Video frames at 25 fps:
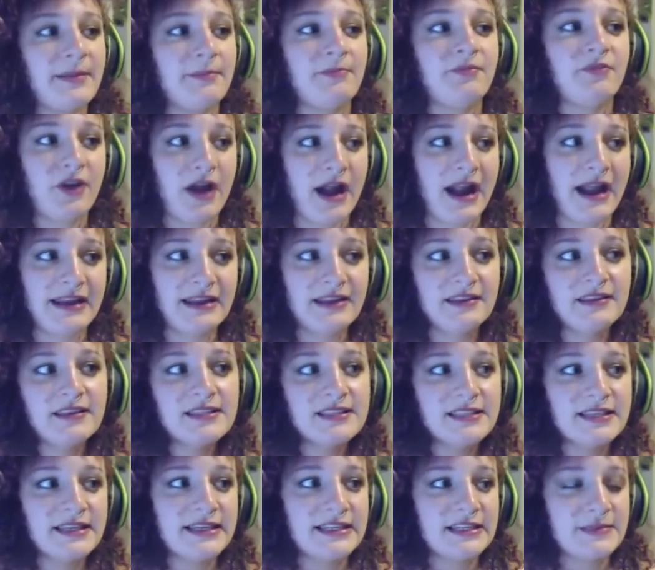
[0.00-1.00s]
pride in
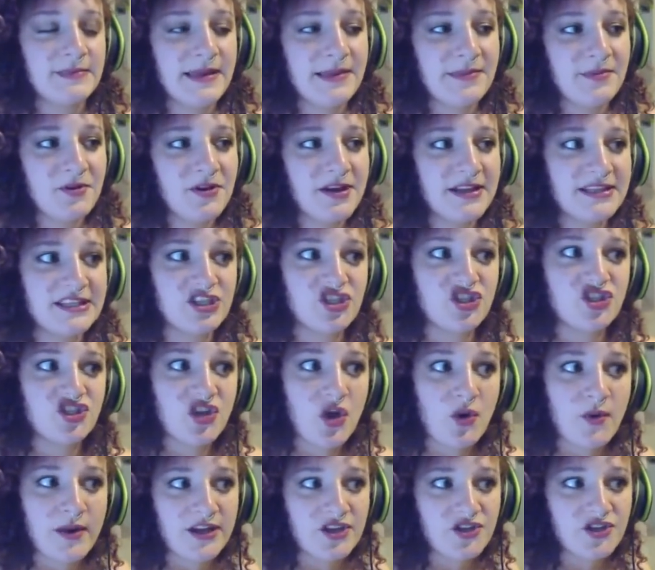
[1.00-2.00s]
listening to people because it's
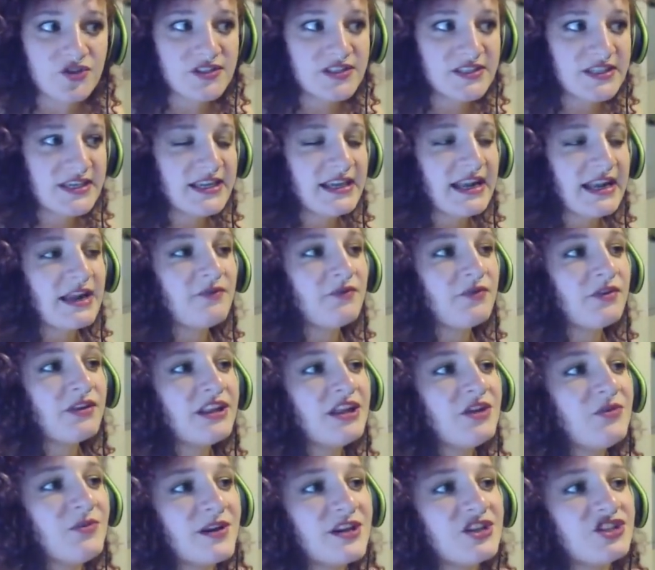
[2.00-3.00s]
so interesting, and I
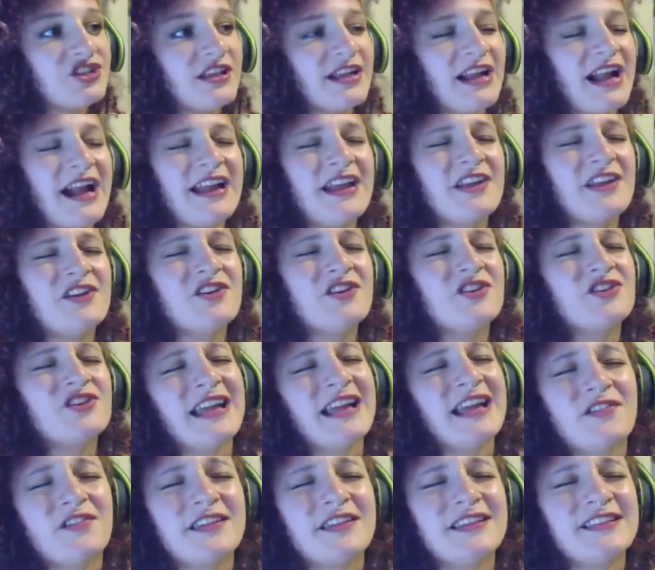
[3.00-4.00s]
really mm-hmm. wish like I
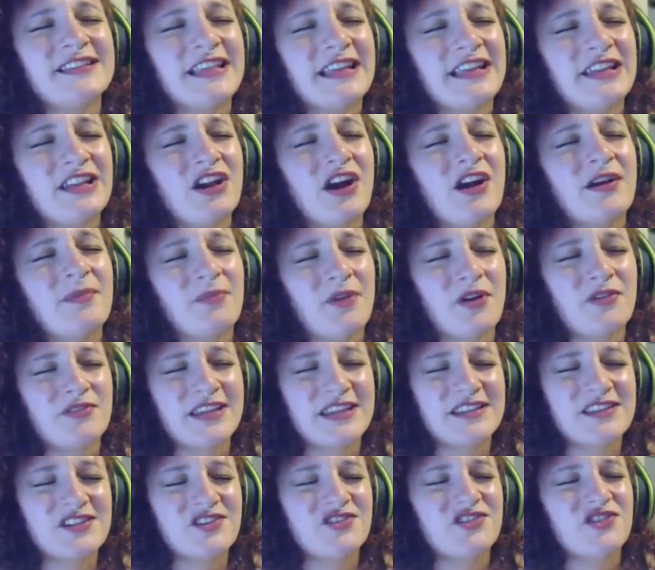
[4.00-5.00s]
understand all these like young
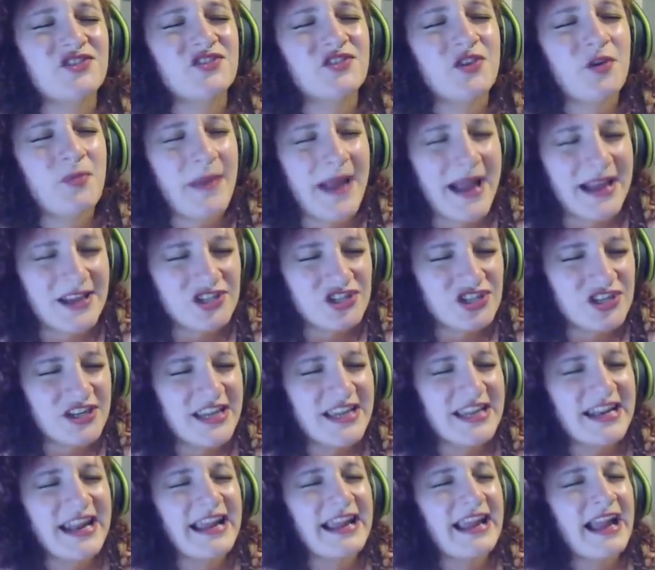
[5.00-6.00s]
protesters are so
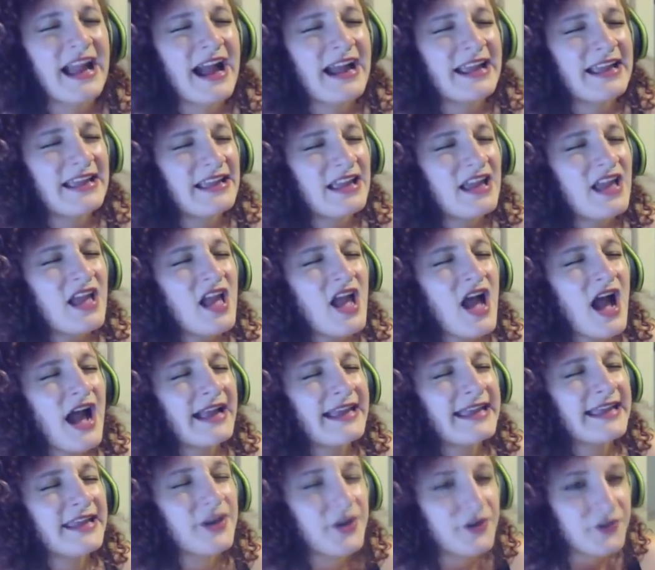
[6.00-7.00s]
passionate, and I I I
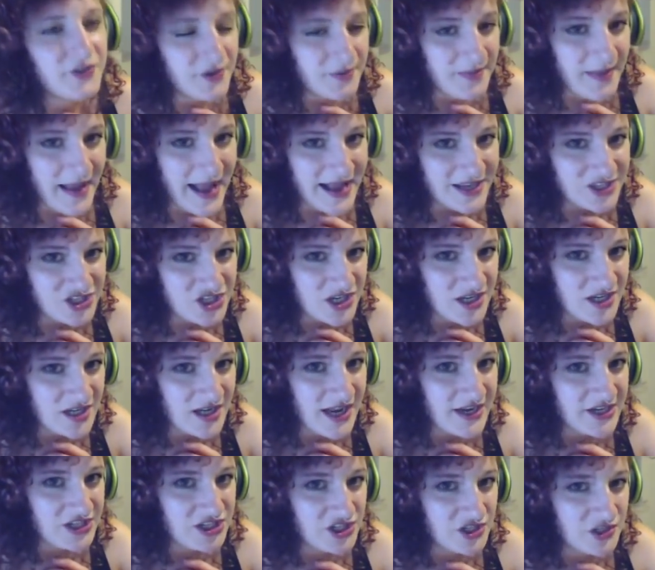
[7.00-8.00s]
hear their passion,
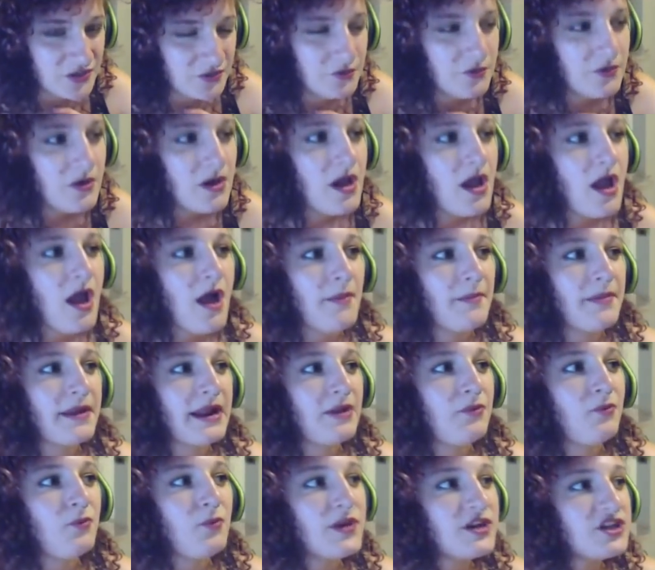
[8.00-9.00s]
I do, but
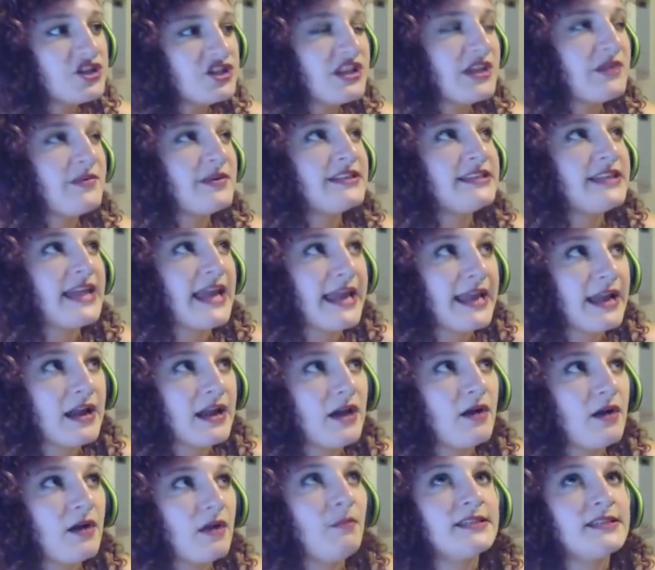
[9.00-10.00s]
I wish they would take
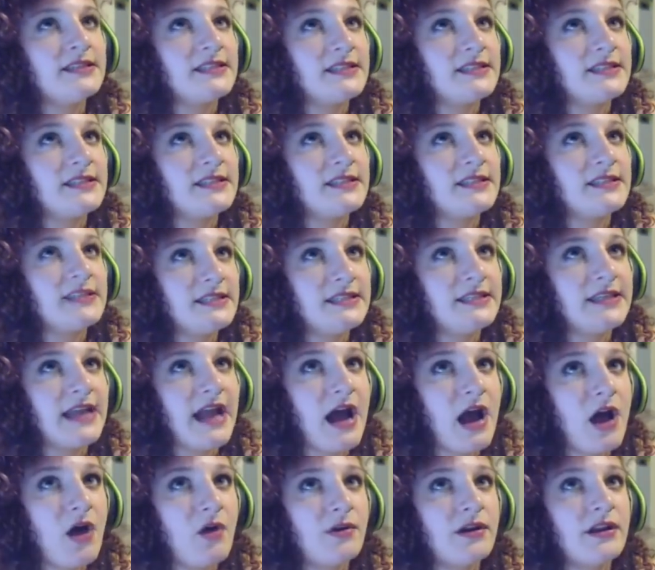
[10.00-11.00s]
a moment to sit
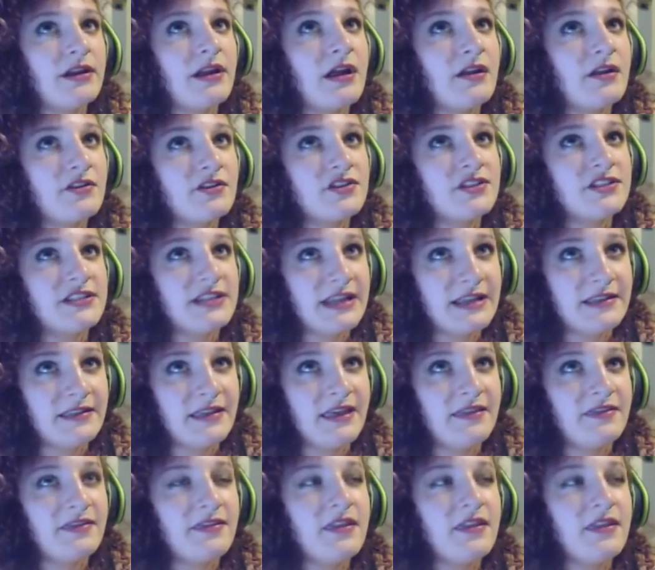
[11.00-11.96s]
down and understand that